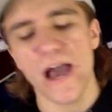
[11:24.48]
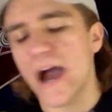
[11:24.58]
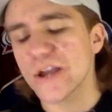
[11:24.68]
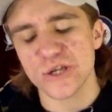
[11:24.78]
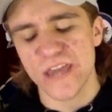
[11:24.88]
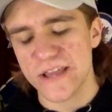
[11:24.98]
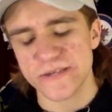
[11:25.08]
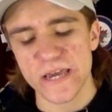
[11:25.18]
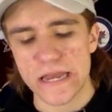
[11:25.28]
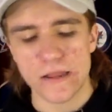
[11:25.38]
I just can't
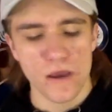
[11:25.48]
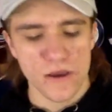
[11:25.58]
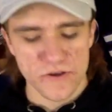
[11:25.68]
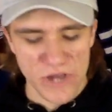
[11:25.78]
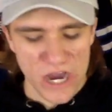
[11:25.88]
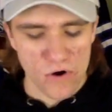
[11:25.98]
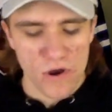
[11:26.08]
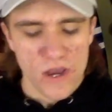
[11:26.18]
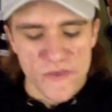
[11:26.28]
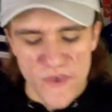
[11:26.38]
see it. So
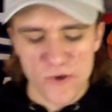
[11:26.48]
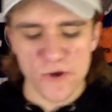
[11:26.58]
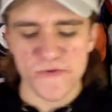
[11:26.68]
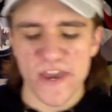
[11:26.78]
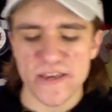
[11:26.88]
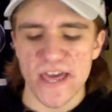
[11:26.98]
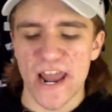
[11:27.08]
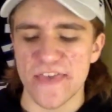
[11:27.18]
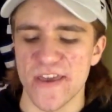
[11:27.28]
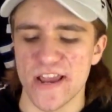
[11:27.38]
those are things that
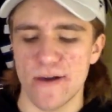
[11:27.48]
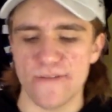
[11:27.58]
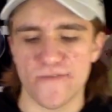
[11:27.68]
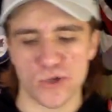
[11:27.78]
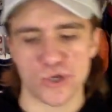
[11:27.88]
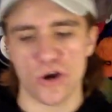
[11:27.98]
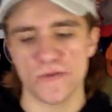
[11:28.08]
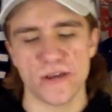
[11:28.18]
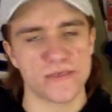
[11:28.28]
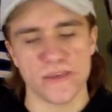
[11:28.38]
I think about for sure.
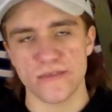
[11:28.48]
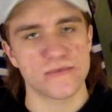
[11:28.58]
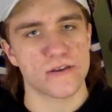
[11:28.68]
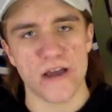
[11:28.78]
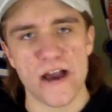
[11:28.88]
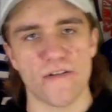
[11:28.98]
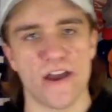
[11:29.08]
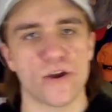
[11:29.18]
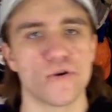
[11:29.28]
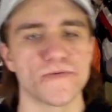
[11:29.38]
The
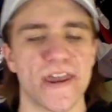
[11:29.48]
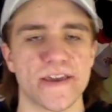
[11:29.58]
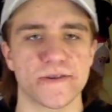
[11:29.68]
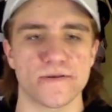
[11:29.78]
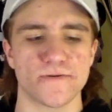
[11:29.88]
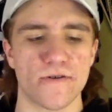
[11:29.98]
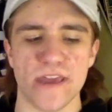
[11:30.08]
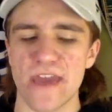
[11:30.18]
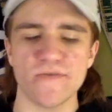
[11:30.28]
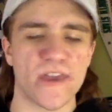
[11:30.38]
Colorado goaltending is
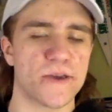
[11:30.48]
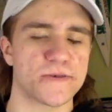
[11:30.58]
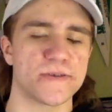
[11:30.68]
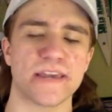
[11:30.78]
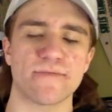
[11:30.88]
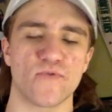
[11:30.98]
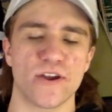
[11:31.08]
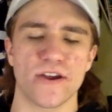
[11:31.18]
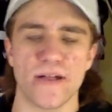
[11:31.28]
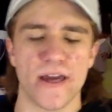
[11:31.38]
concerning. Everything else in the team is
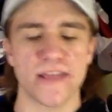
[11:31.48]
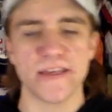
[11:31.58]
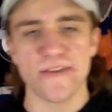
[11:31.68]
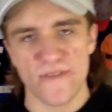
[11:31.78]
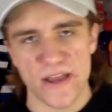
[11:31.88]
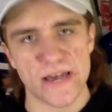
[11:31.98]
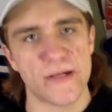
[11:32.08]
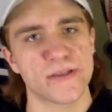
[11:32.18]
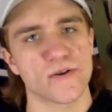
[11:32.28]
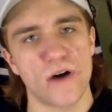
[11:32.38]
pretty good. I like the defense. I
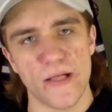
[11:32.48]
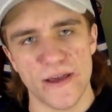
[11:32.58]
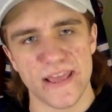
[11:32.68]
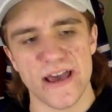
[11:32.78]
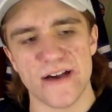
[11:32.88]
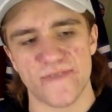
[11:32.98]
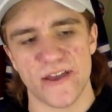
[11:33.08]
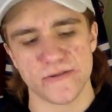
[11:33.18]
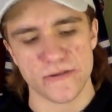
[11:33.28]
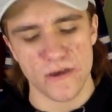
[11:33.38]
like the
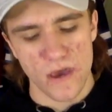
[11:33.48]
offense.